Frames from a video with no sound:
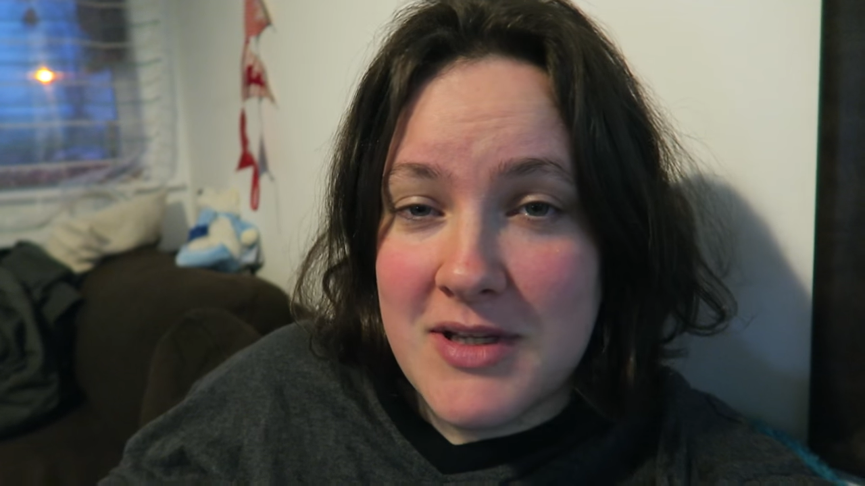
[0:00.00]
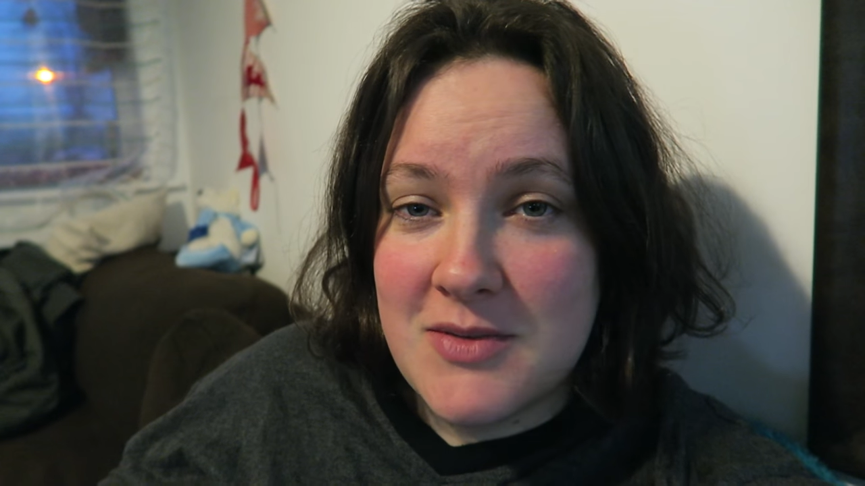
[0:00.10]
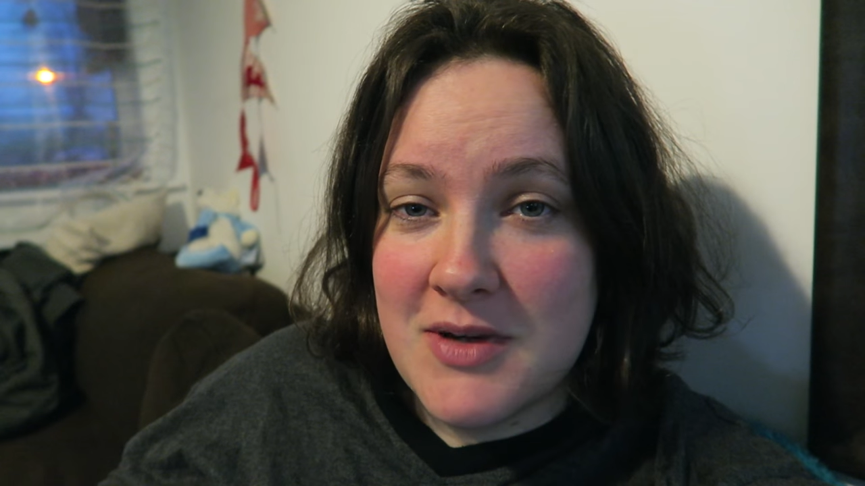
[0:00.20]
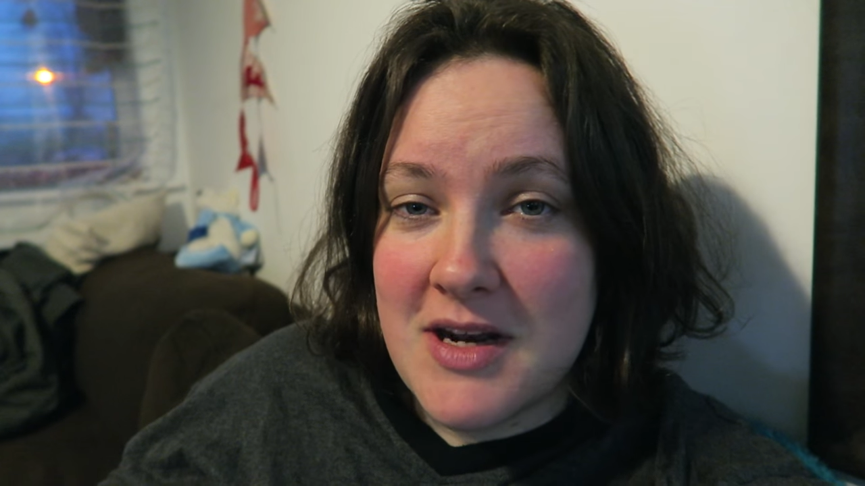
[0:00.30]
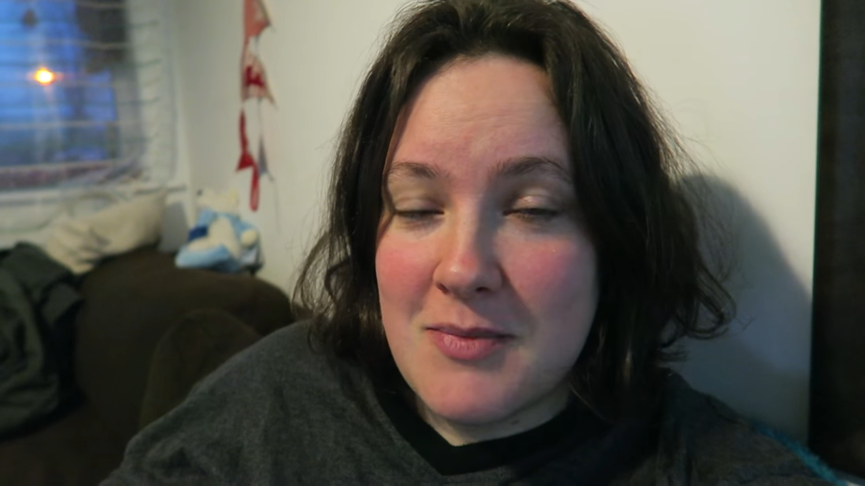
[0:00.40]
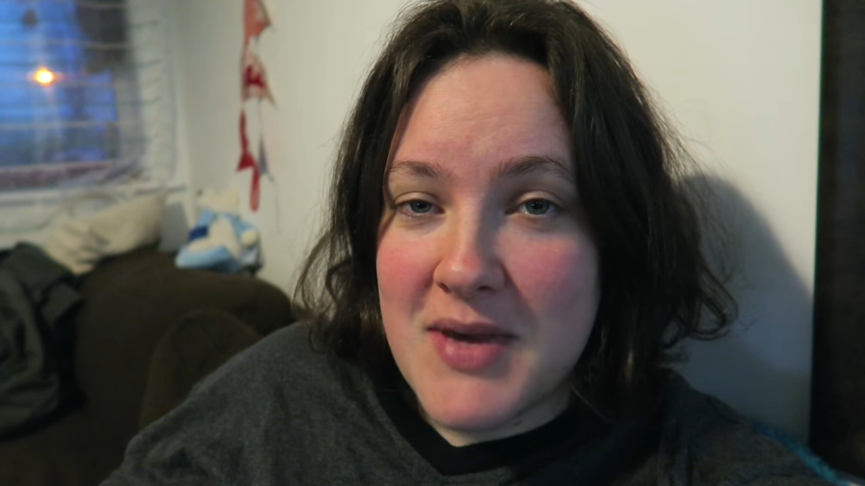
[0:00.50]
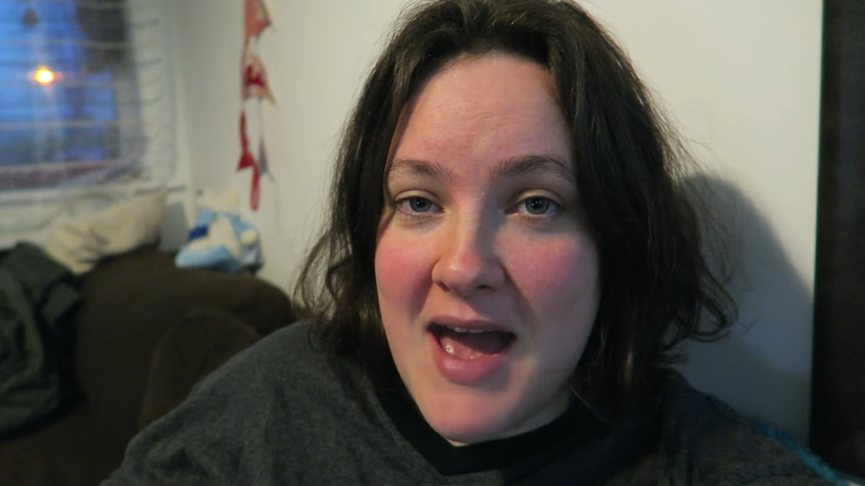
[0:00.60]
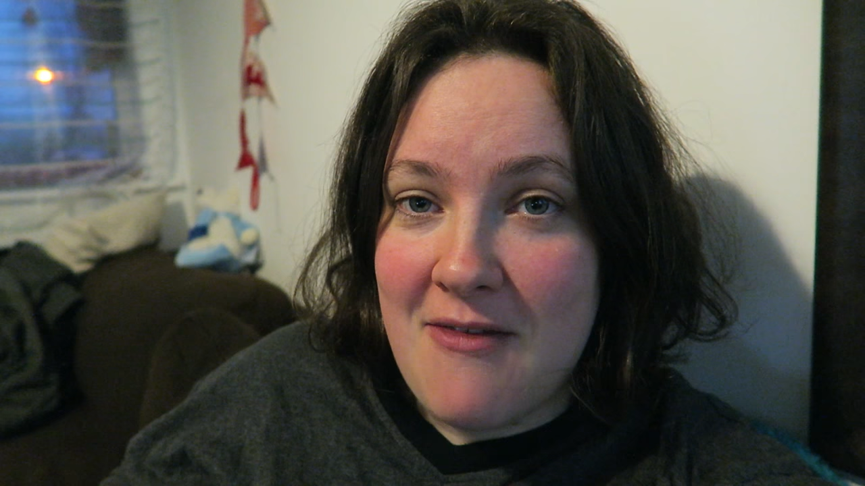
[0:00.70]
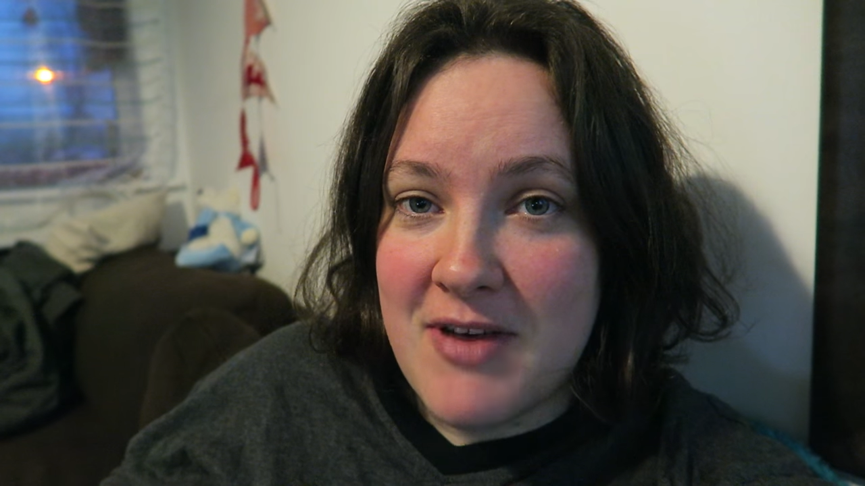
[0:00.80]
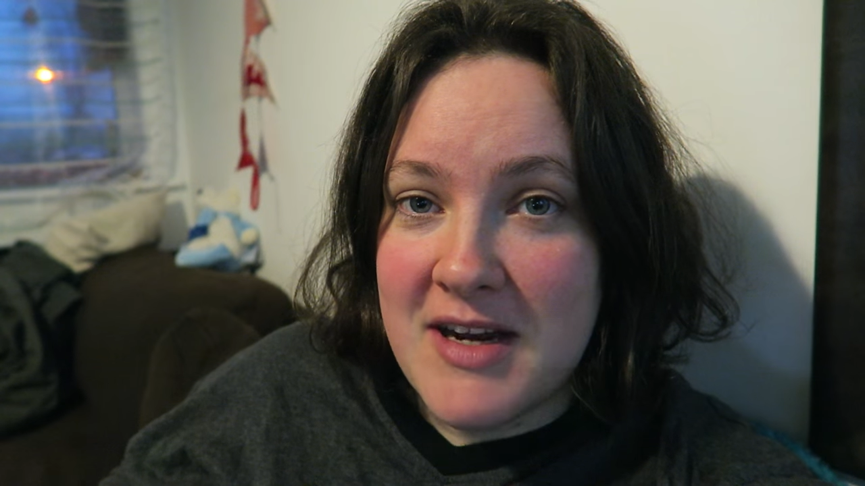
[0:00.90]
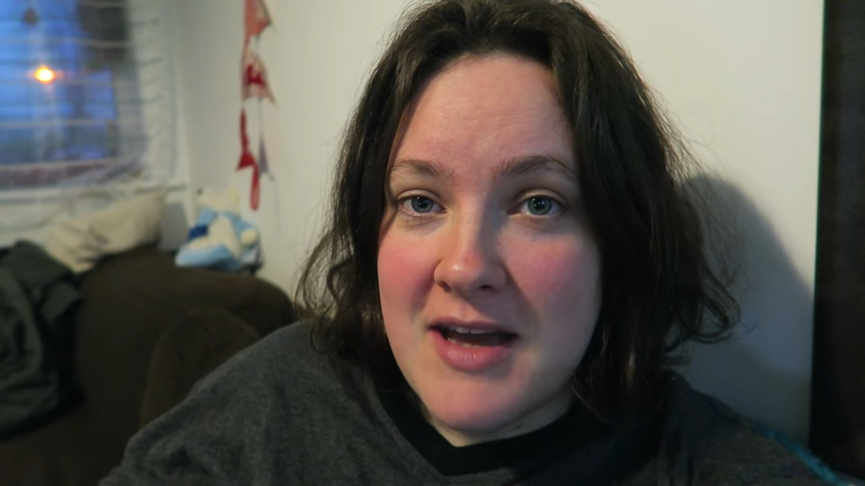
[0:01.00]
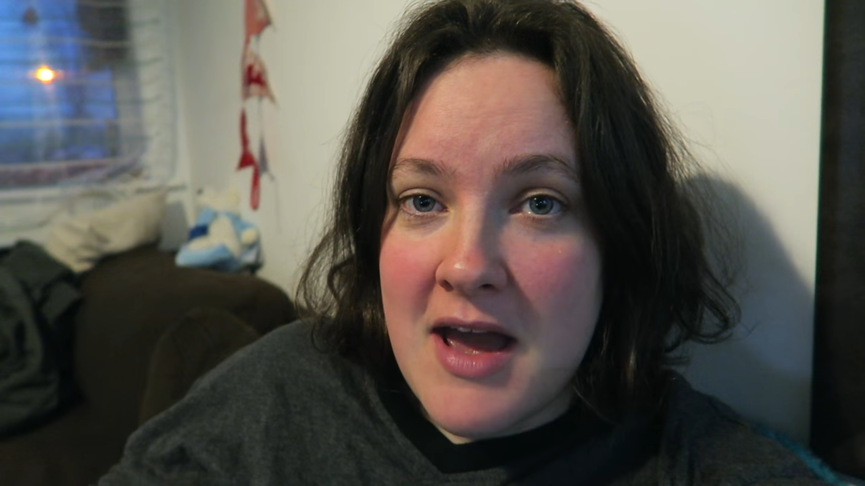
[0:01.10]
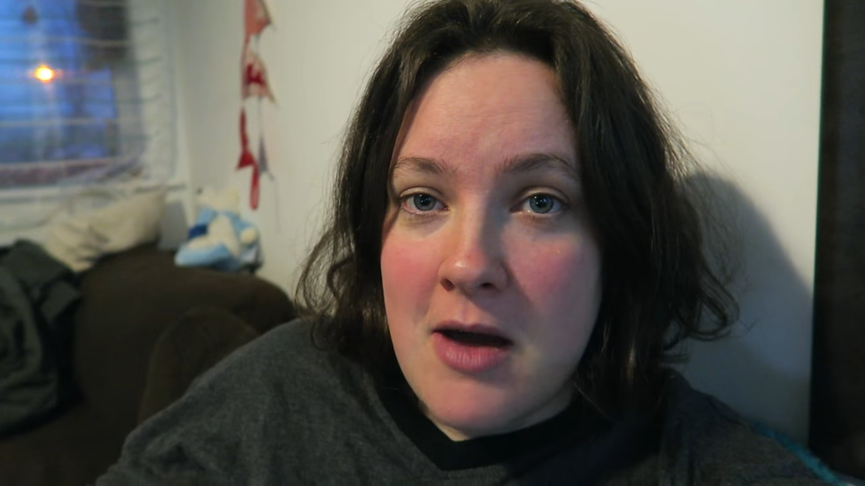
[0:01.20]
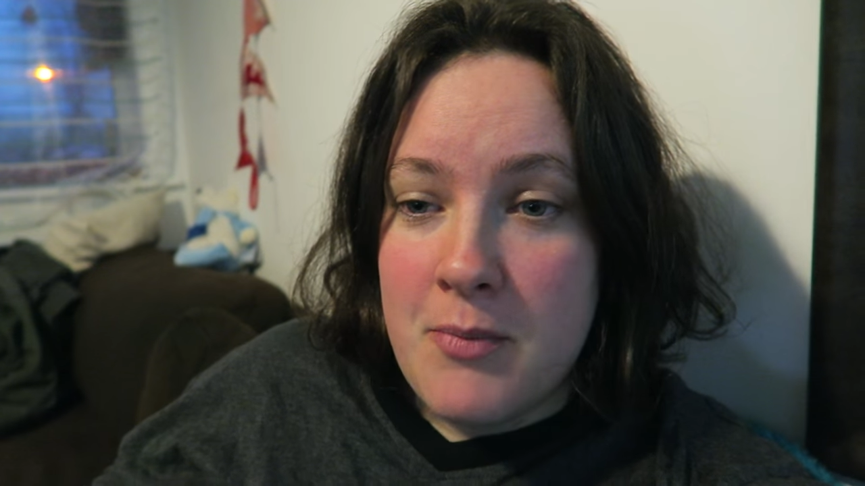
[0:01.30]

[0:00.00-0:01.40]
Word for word: which we're going to be having.